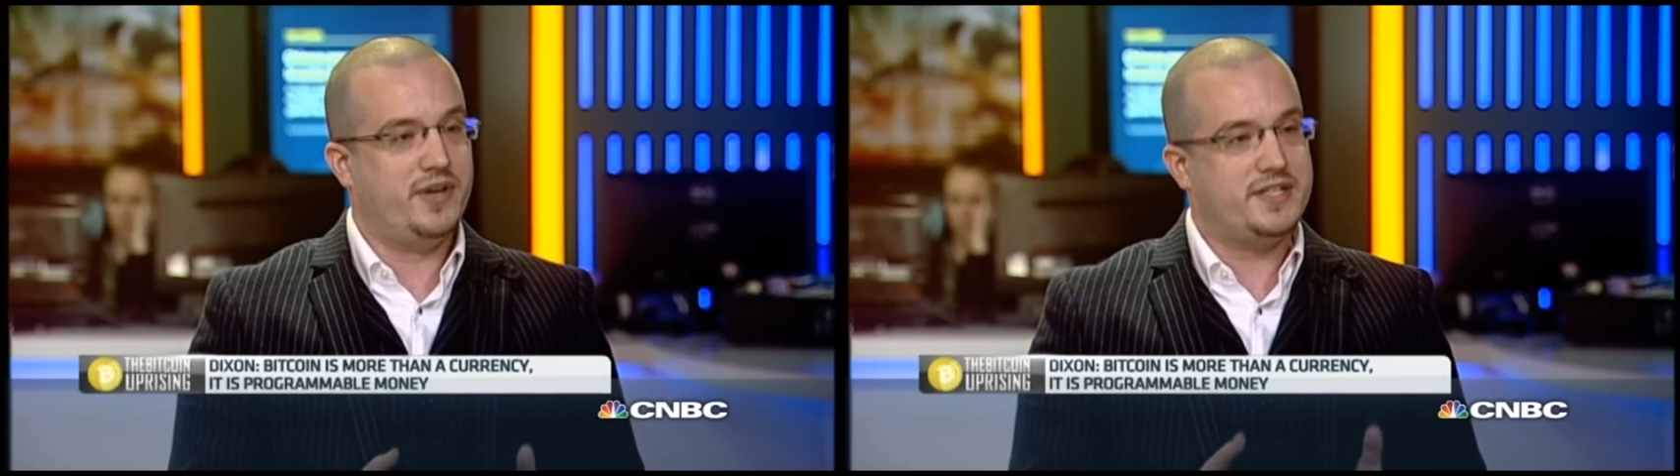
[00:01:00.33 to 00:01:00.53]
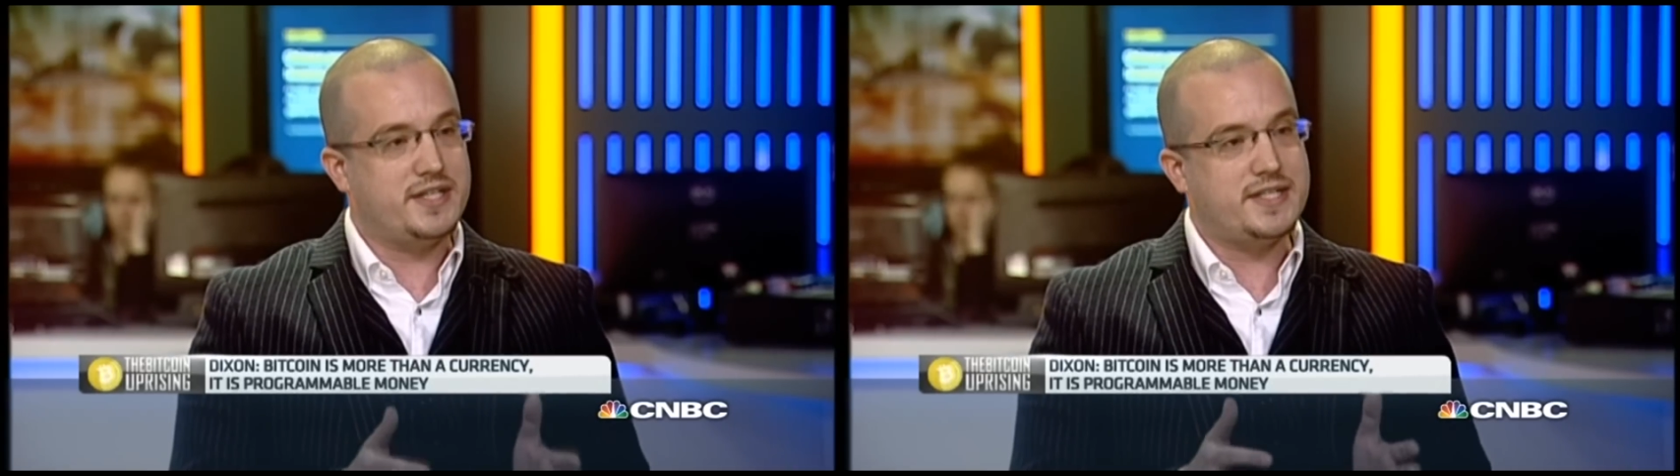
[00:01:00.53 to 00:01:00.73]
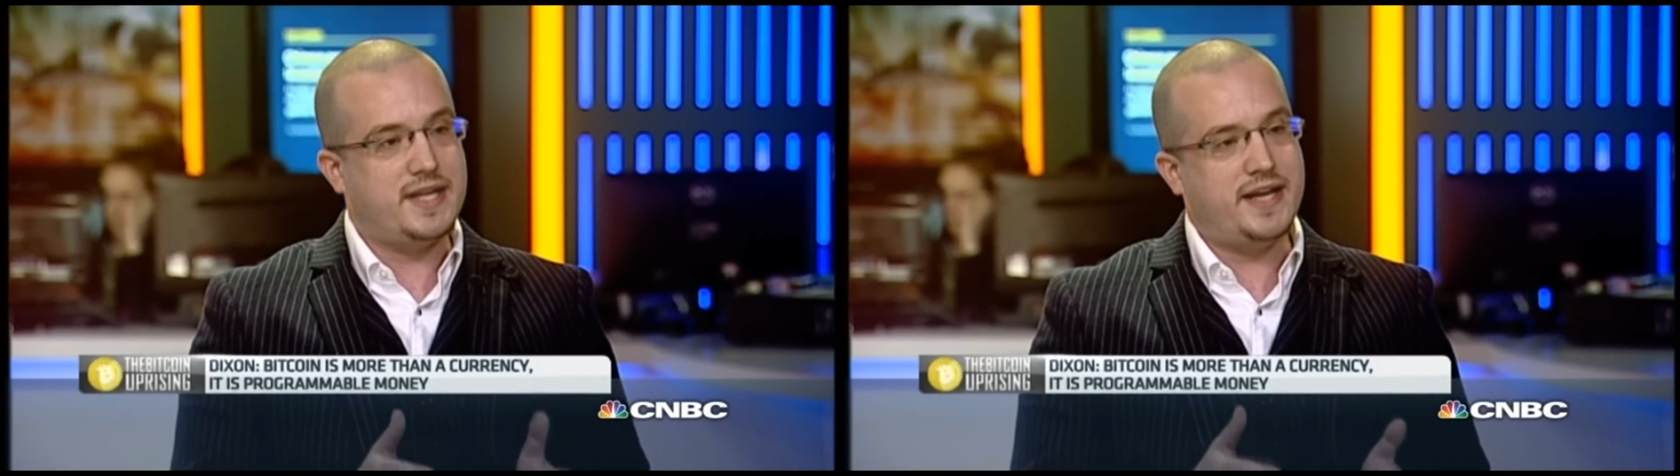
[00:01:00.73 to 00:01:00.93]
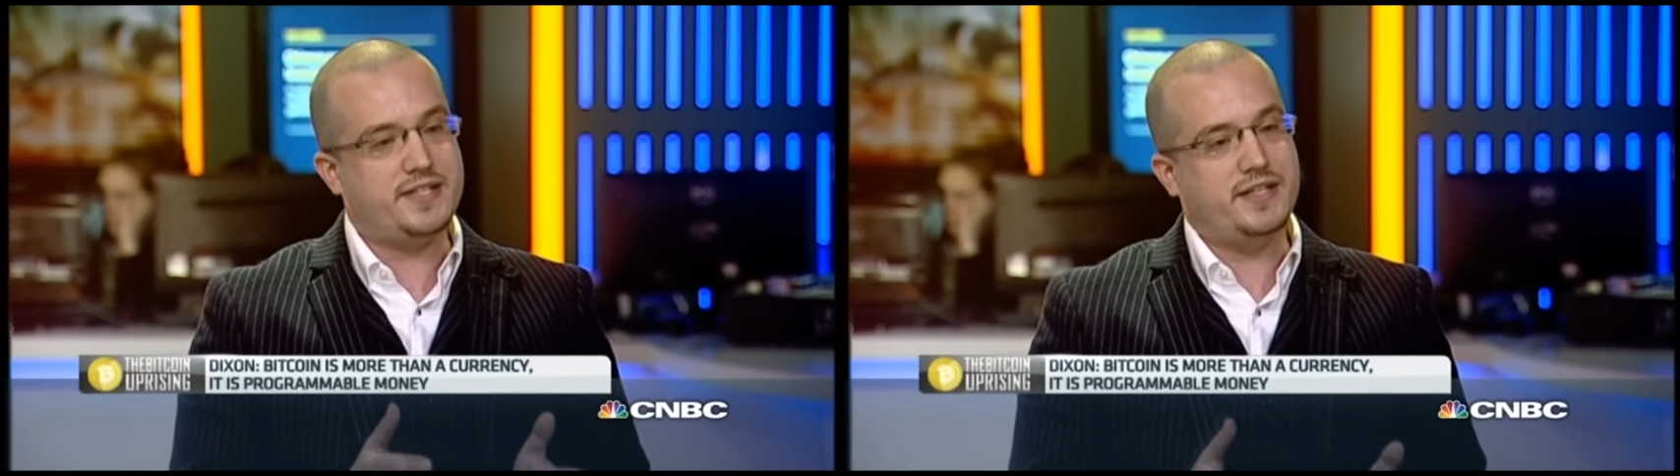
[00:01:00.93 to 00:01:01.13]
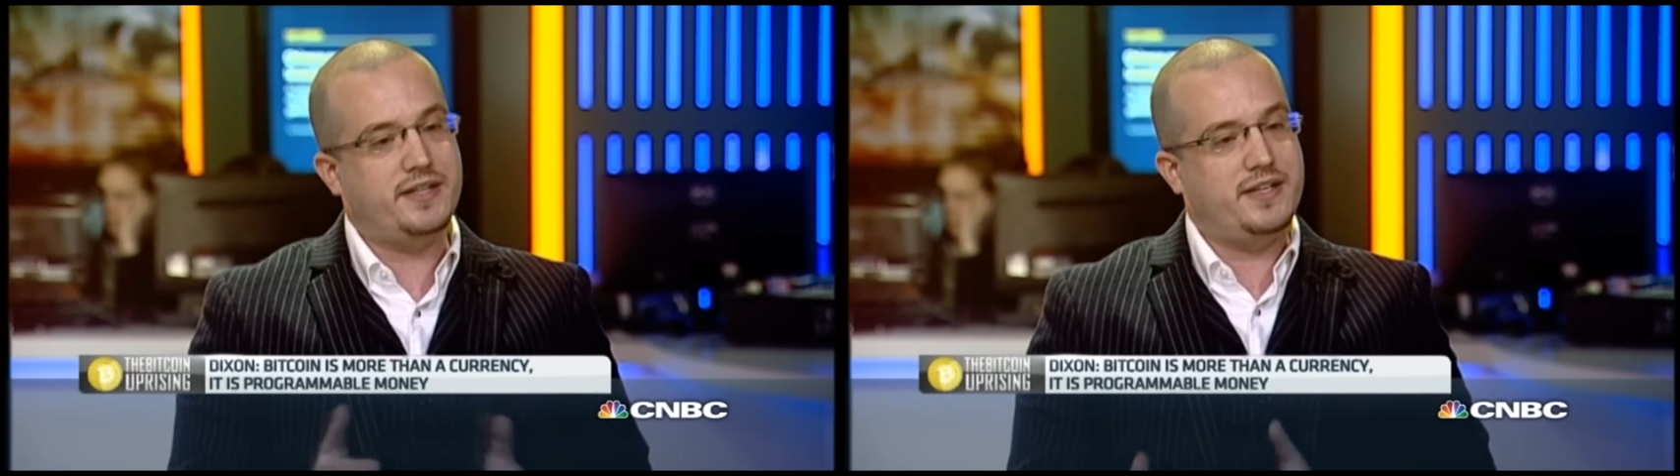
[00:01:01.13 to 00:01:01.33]
it doesn't
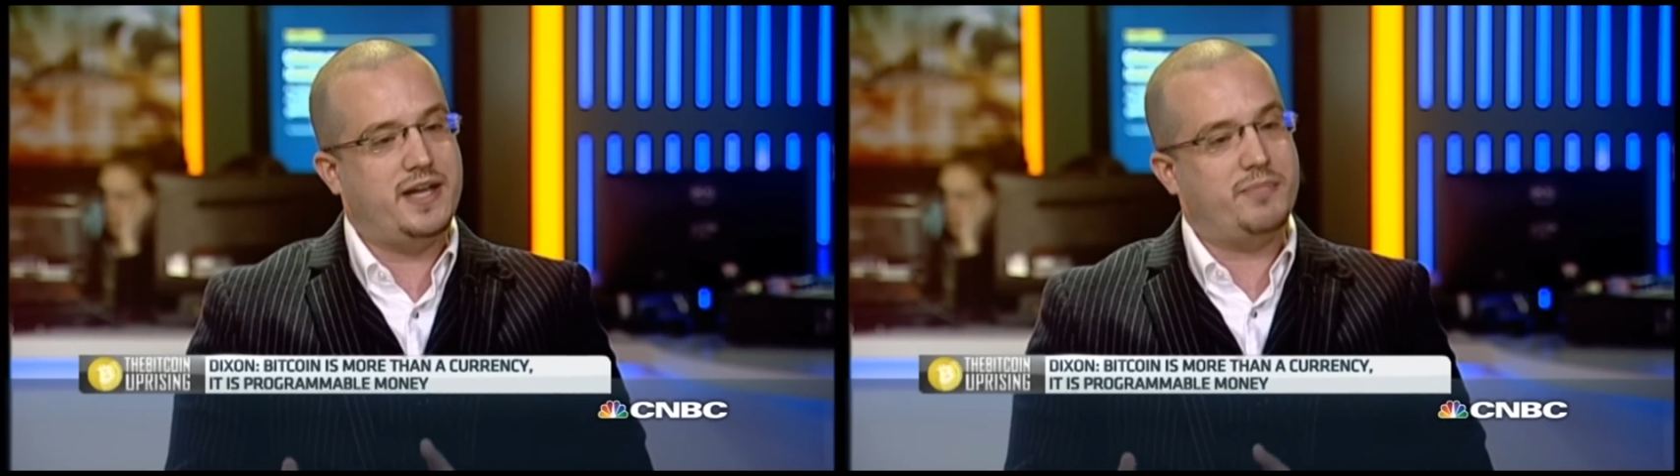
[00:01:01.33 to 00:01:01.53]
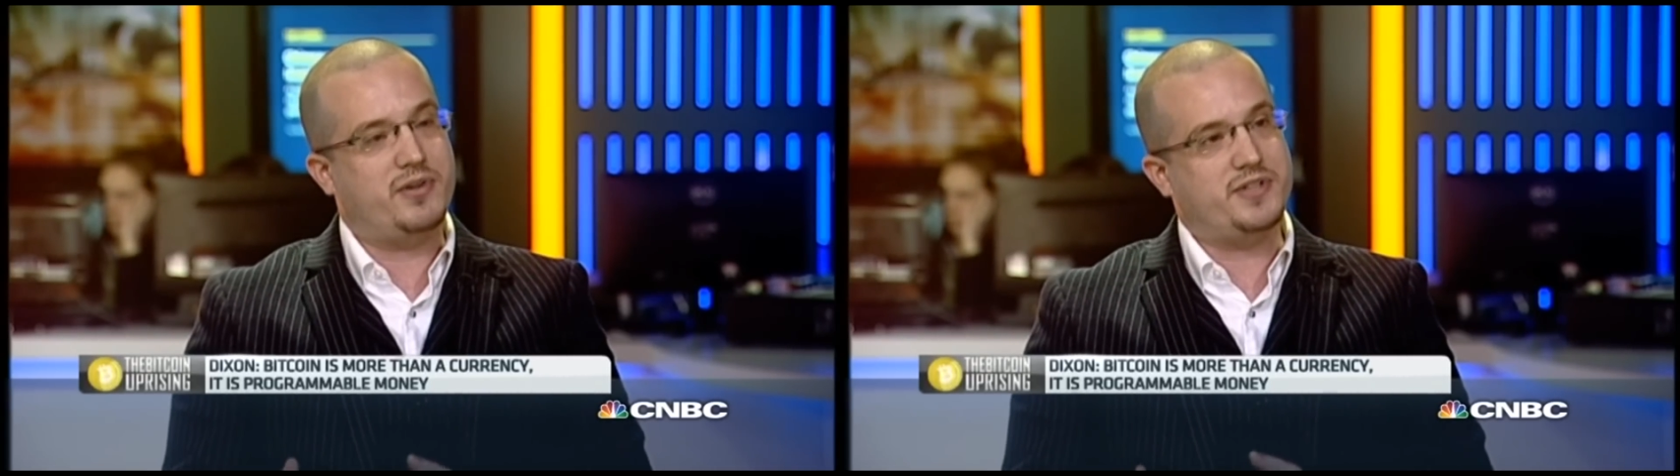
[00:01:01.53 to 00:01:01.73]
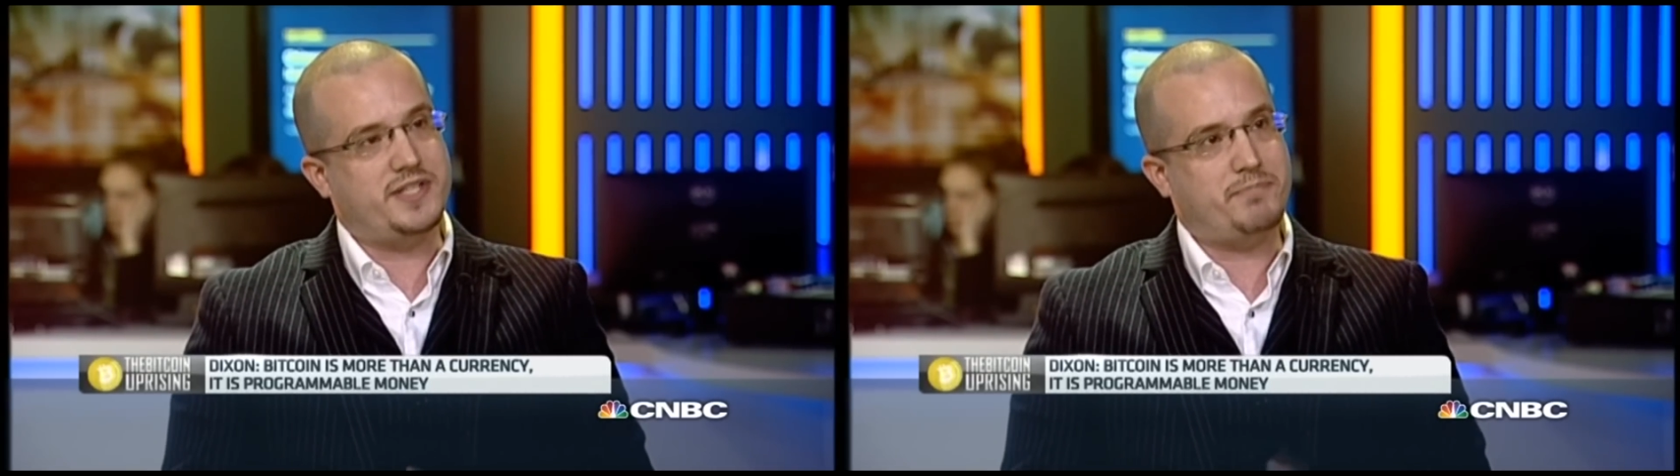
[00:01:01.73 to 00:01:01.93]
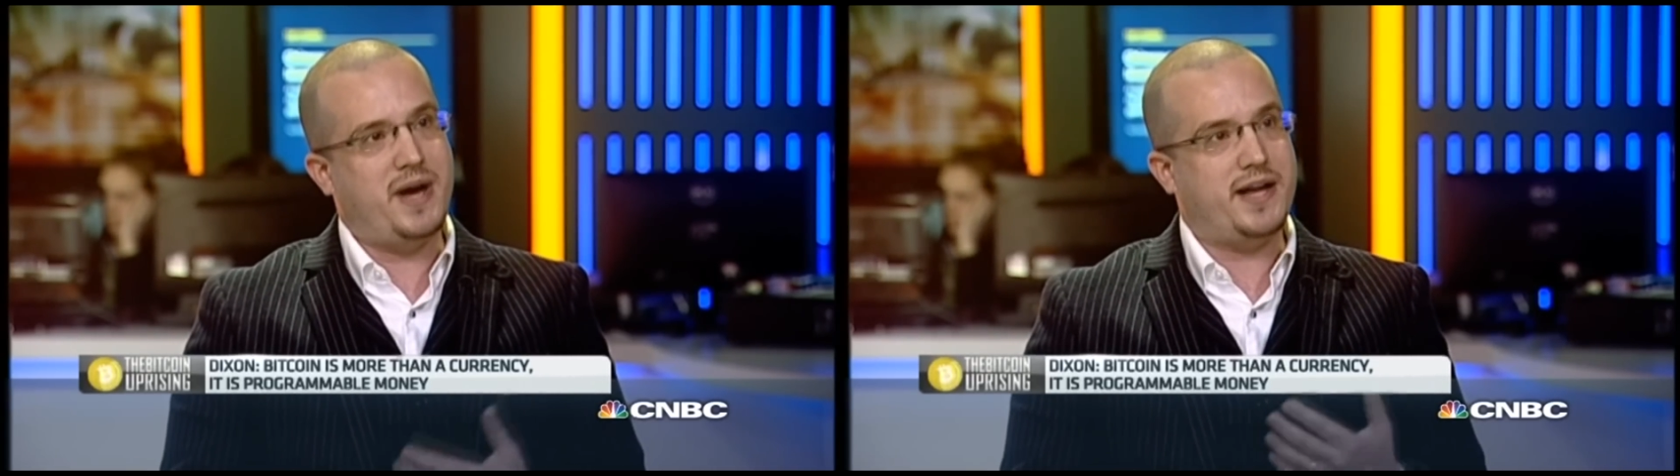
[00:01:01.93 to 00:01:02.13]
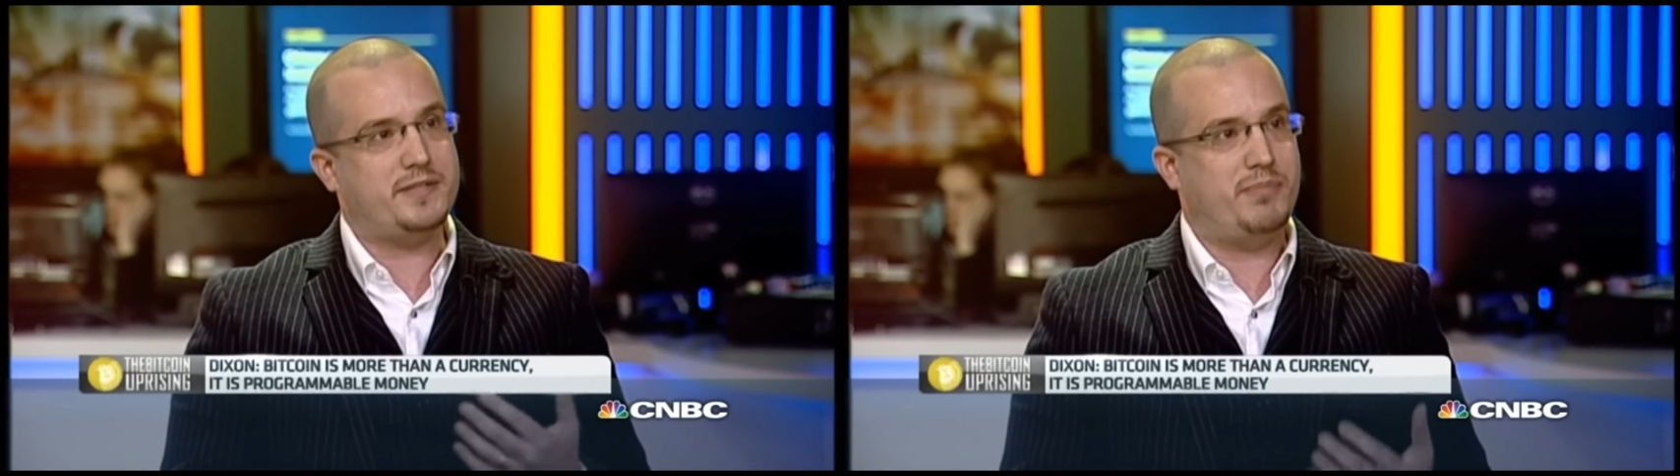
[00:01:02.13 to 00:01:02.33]
actually need that because it's
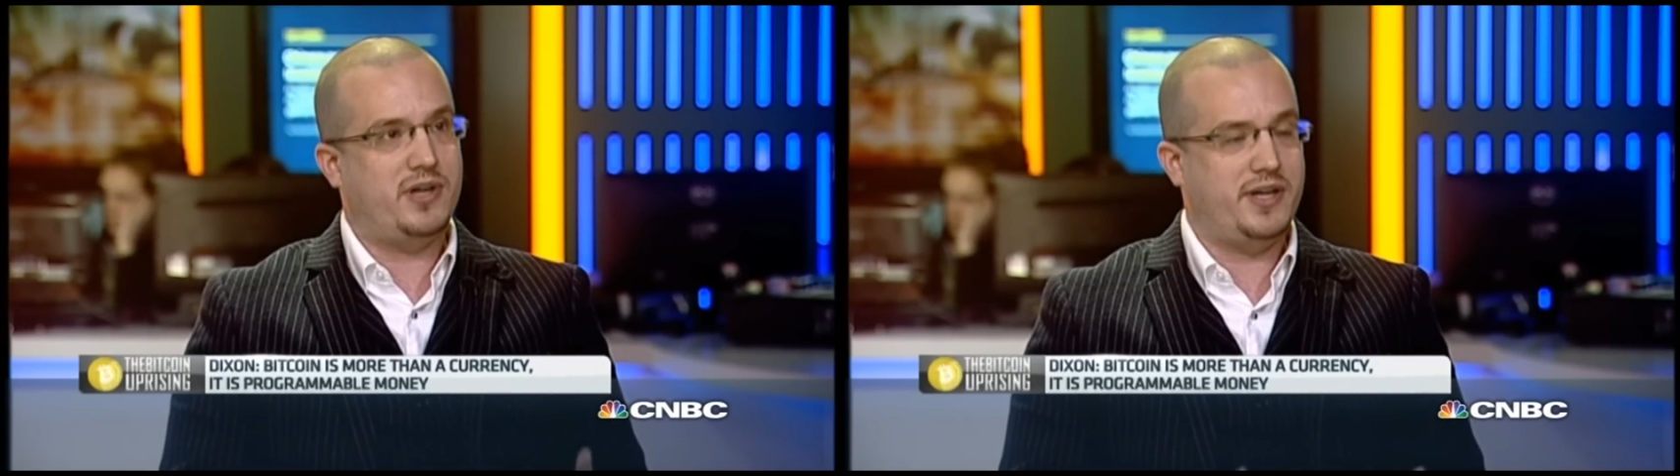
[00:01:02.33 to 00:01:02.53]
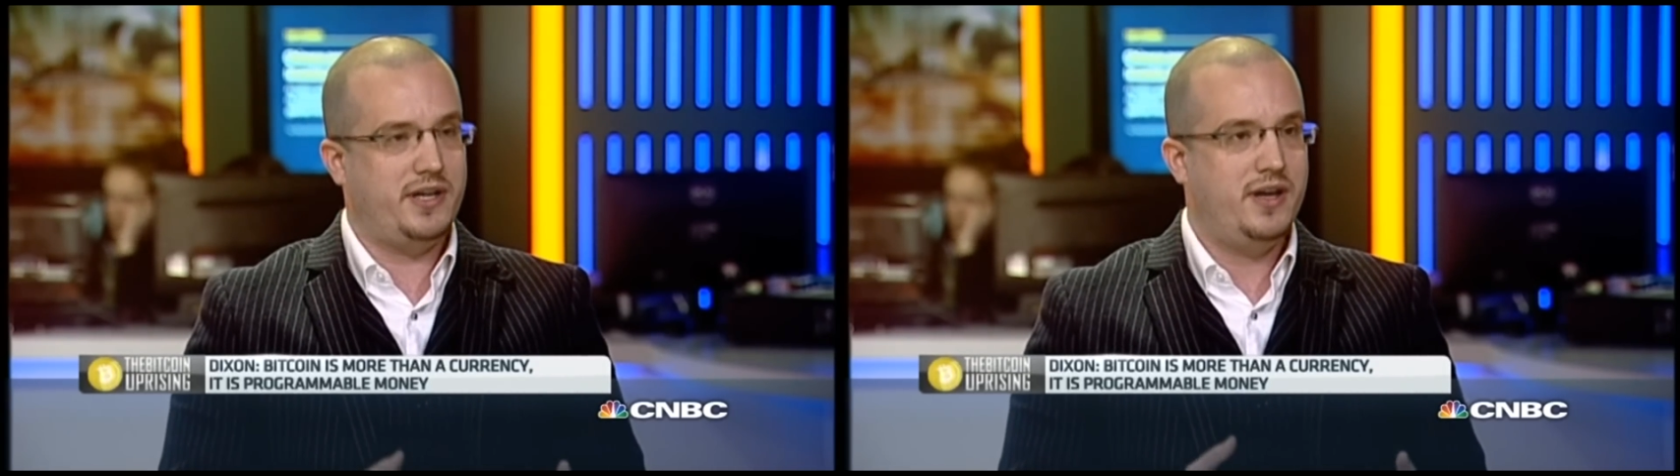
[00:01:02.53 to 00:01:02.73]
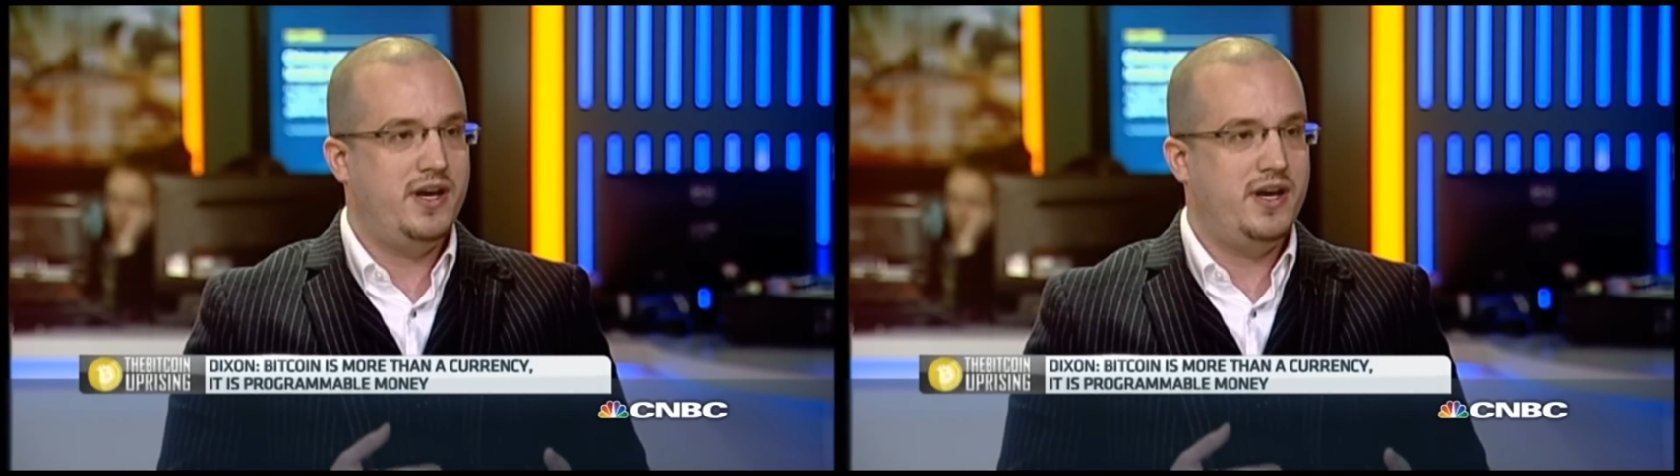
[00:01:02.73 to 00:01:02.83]
backed by,